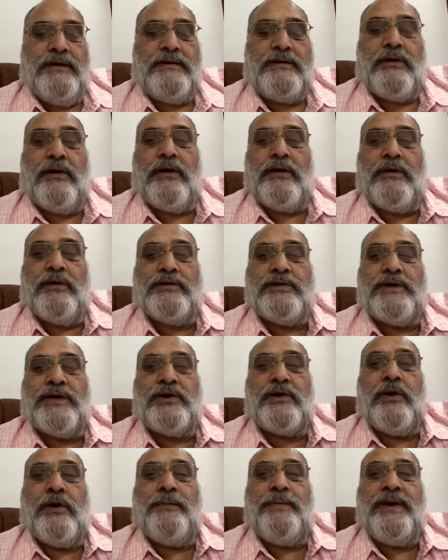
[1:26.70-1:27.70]
talk on the
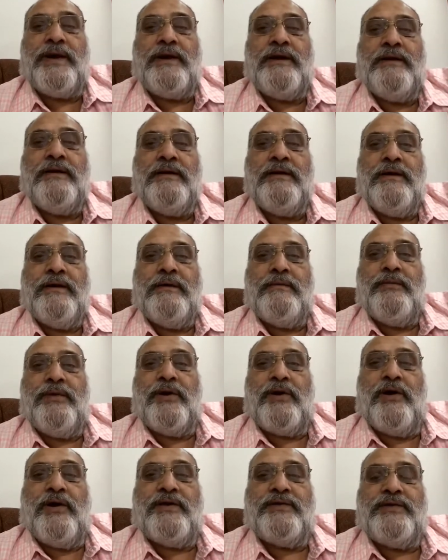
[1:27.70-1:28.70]
topic,
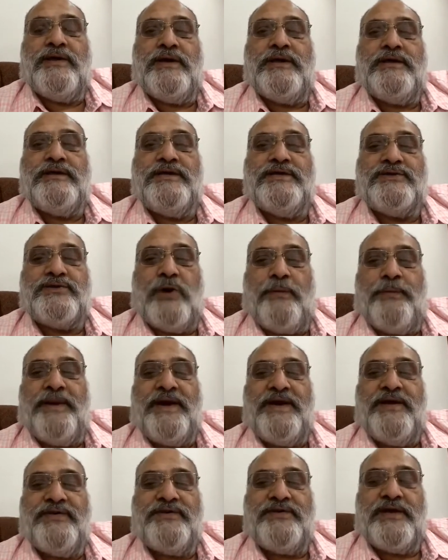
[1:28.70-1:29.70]
because this
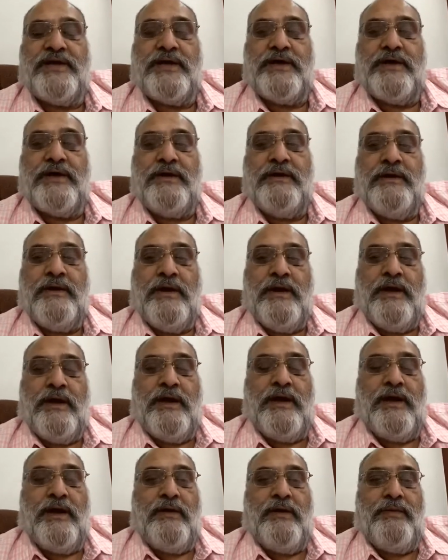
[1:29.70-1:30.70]
topic is
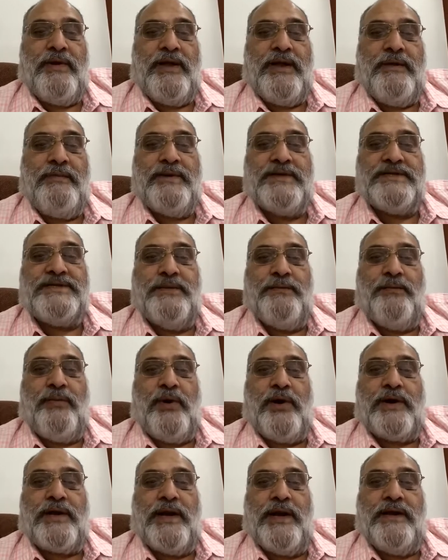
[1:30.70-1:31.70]
very much
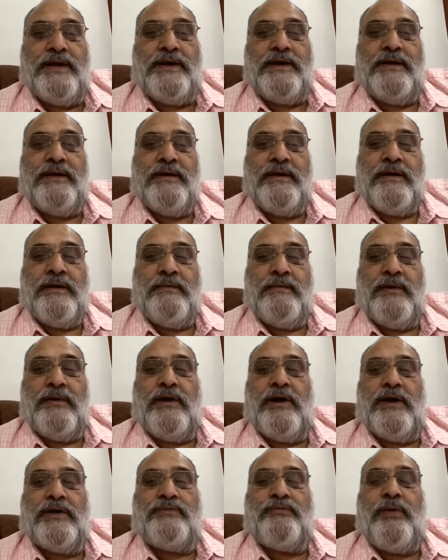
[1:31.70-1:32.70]
important,
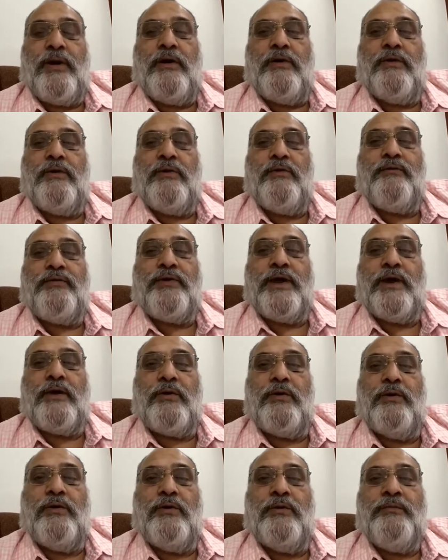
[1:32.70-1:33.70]
because Paulo
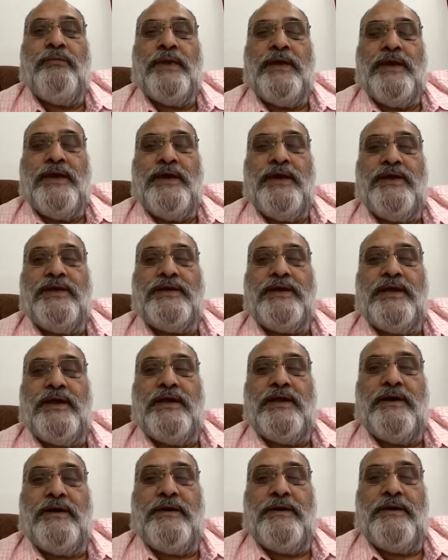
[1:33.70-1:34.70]
Freire is
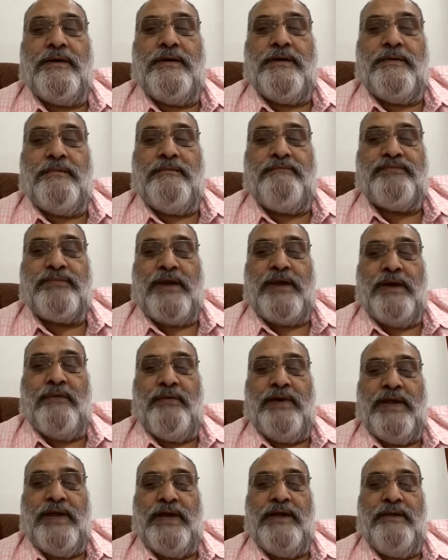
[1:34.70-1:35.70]
a
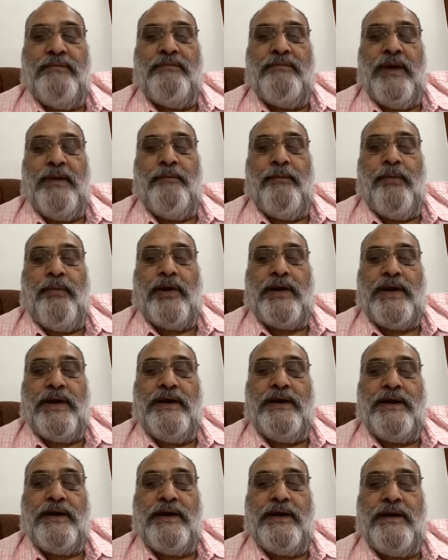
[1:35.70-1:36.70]
very
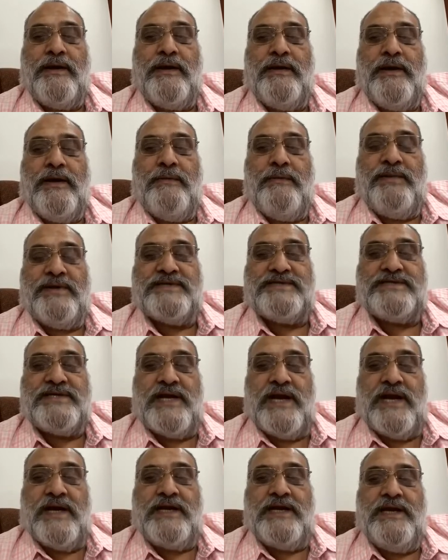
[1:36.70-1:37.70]
important
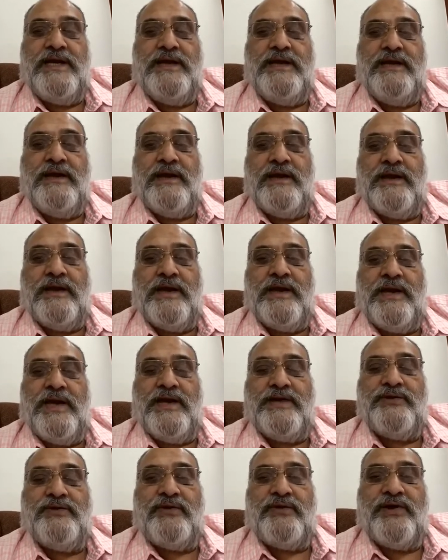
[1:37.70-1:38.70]
personality in
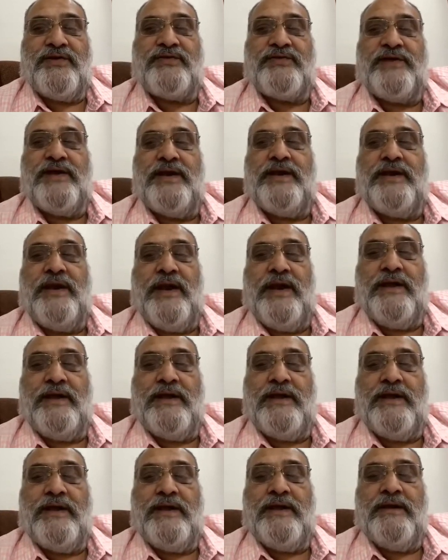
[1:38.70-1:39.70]
education and
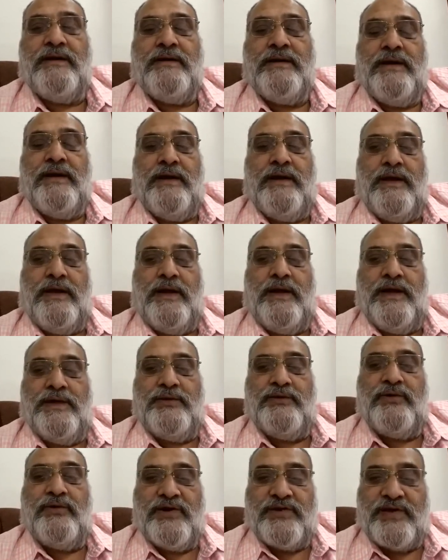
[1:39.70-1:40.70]

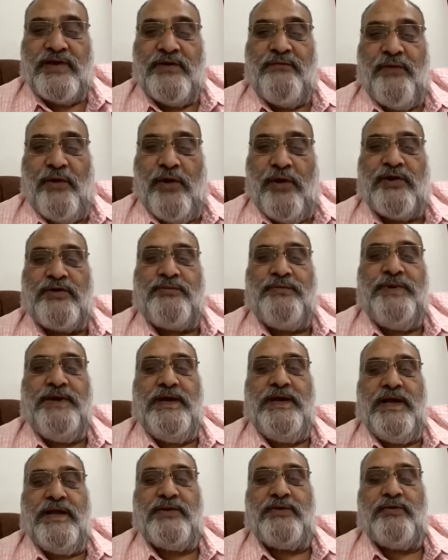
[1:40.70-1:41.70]
education philosophy
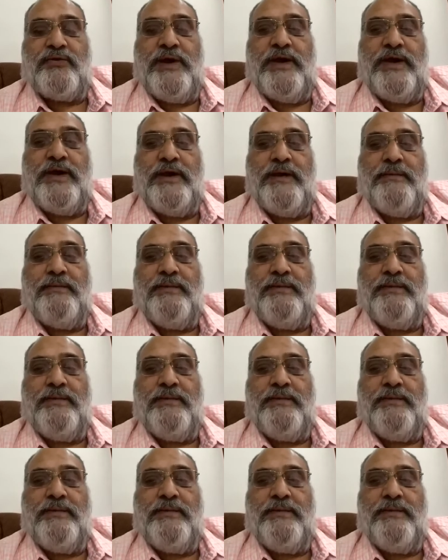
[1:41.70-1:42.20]
also, and